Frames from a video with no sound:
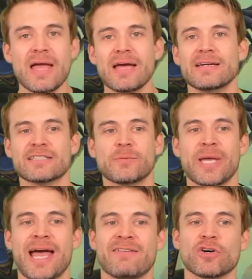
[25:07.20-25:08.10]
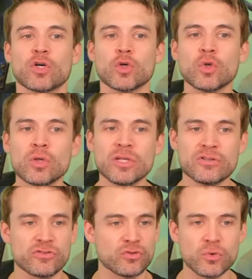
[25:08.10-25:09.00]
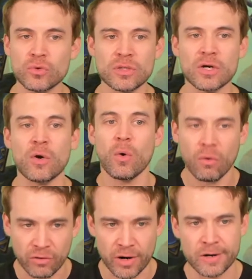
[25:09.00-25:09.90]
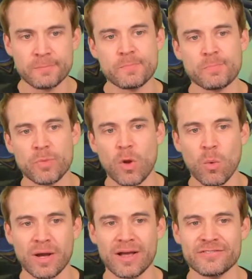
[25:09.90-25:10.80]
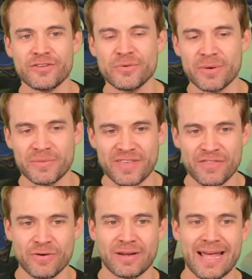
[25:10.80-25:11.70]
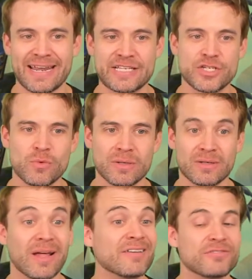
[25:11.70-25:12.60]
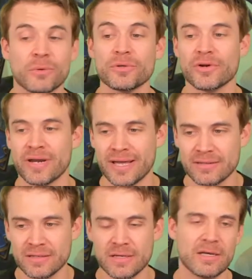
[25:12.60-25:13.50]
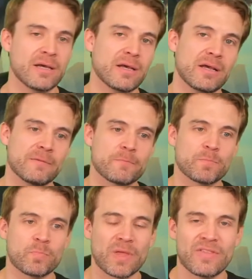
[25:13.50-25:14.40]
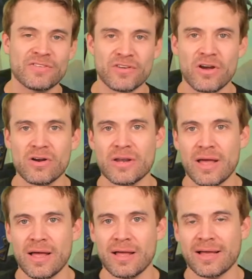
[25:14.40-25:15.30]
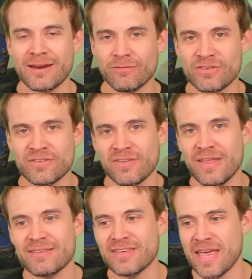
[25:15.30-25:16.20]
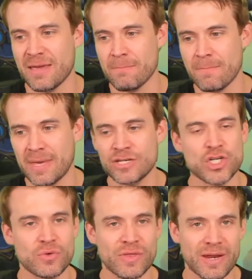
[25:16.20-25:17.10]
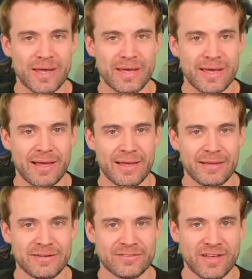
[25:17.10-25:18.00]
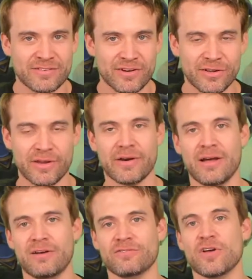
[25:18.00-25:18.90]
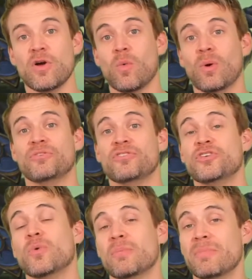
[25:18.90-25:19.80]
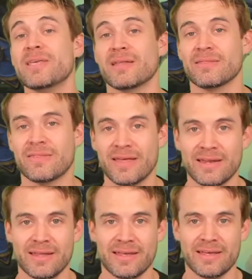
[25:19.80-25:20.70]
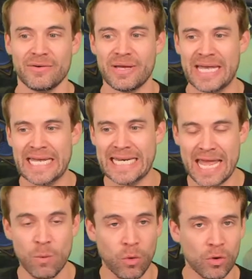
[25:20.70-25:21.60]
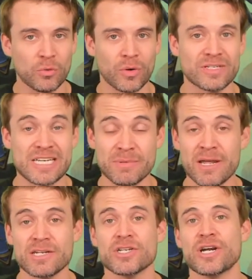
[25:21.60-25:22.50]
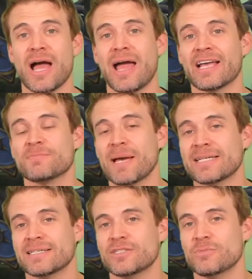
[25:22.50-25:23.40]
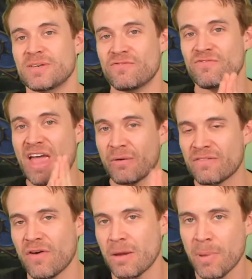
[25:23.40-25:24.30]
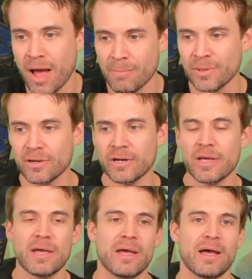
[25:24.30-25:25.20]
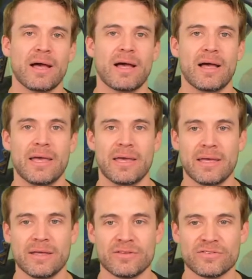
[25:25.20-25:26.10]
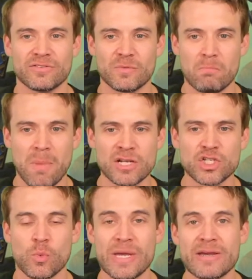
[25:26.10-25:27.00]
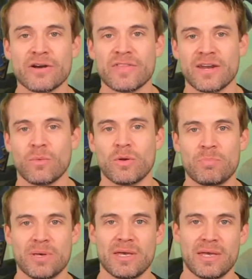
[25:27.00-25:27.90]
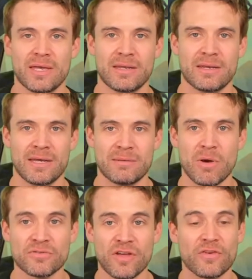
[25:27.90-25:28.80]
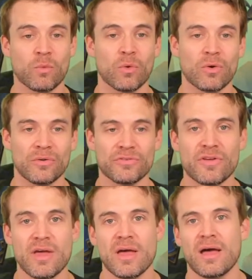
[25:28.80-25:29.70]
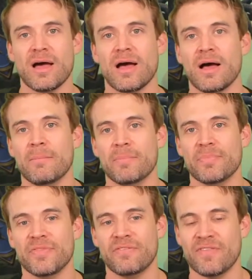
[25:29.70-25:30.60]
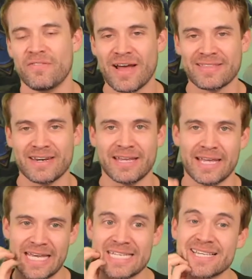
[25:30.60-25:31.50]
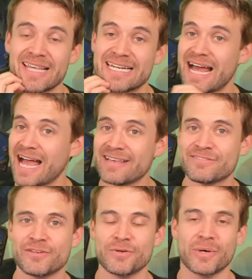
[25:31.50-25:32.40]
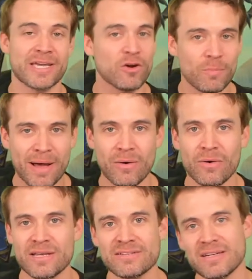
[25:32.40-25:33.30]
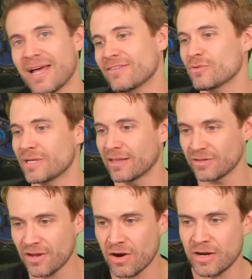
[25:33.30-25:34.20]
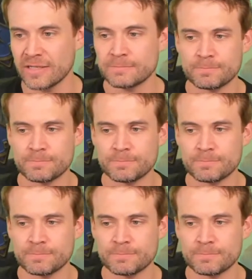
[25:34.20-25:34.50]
Next up we have Zul Horror. 1 cost 2/1 with Death Rattle, add a 2/1 Lost Soul to your hand. This card kind of runs into that same issue that I discussed earlier of, well, it's a 2/1 minion that, in a world where Demon Hunter I expect to be very, very popular, is much weaker than it would be in most other worlds. The fact that it easily dies to a hero power, easily dies to an Illidari.